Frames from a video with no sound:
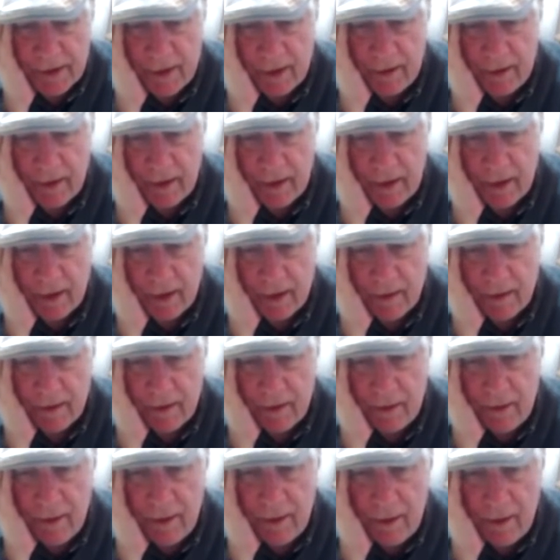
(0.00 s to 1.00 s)
on the
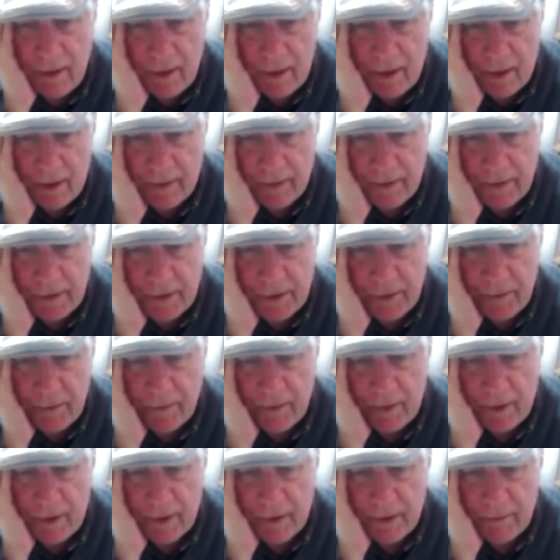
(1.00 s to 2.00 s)

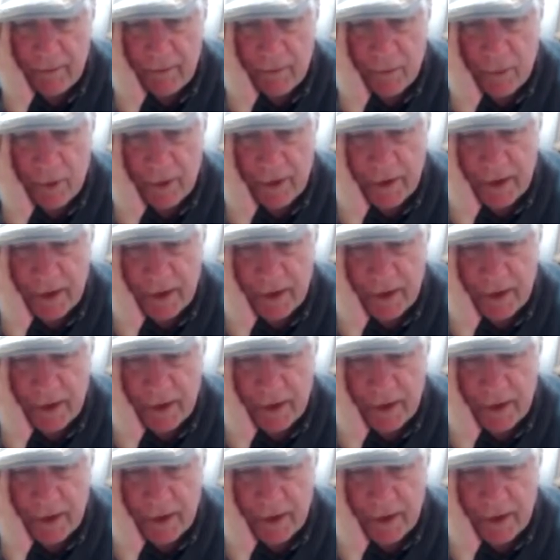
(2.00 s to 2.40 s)
four